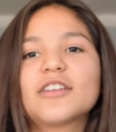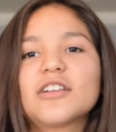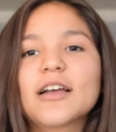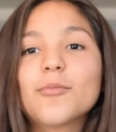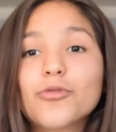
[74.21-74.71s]
They're
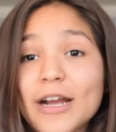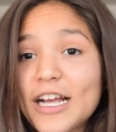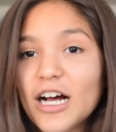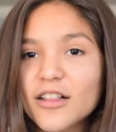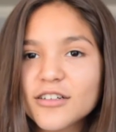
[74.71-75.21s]
like a bright
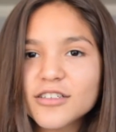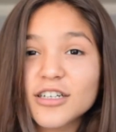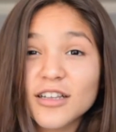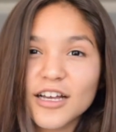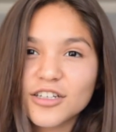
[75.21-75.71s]
color
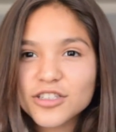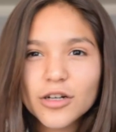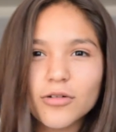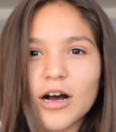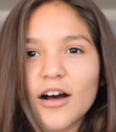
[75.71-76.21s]
to like
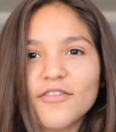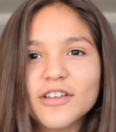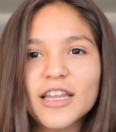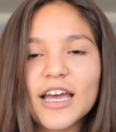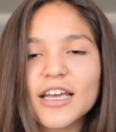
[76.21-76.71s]
show off
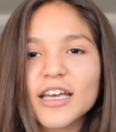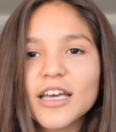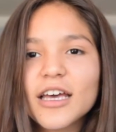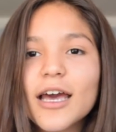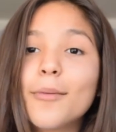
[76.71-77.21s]
and like
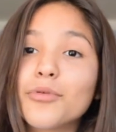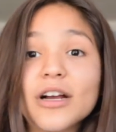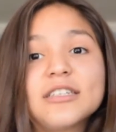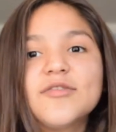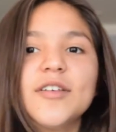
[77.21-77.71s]

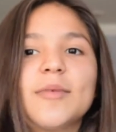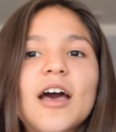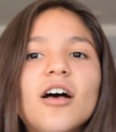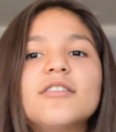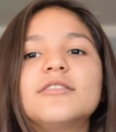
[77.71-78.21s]
impress
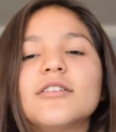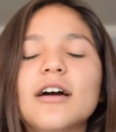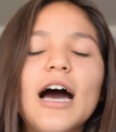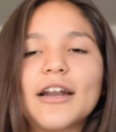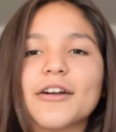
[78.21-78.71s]
females. So
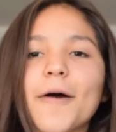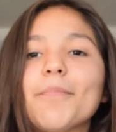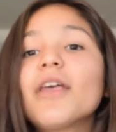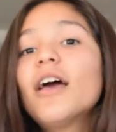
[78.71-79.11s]
I don't know.